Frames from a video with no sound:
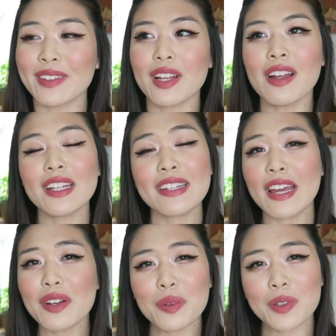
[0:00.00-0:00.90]
not like the
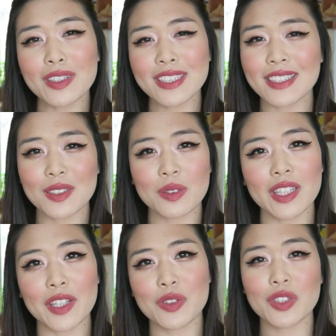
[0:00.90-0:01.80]
end of the world, because that's
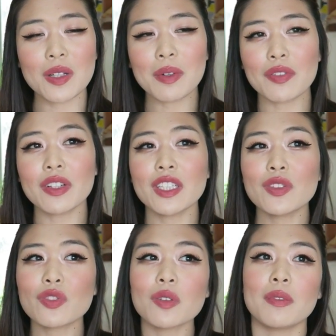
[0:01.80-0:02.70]
really extreme, but at
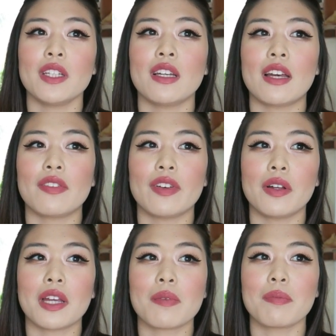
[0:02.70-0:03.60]
least for me, I
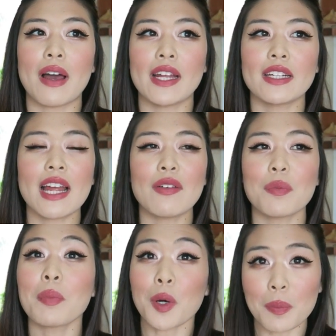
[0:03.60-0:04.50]
felt like I didn't have
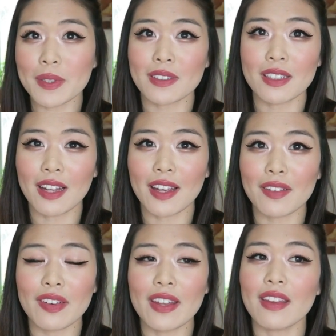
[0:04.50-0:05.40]
a purpose in
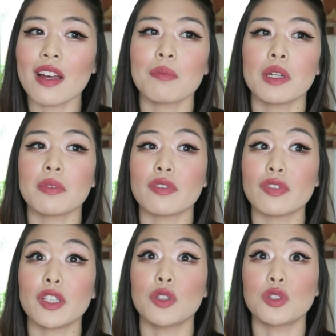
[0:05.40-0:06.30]
life, and that made me
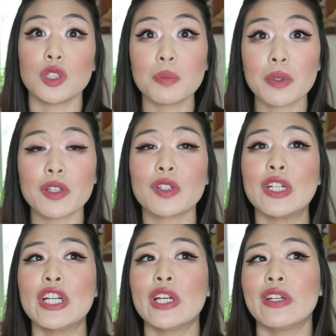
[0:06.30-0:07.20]
feel super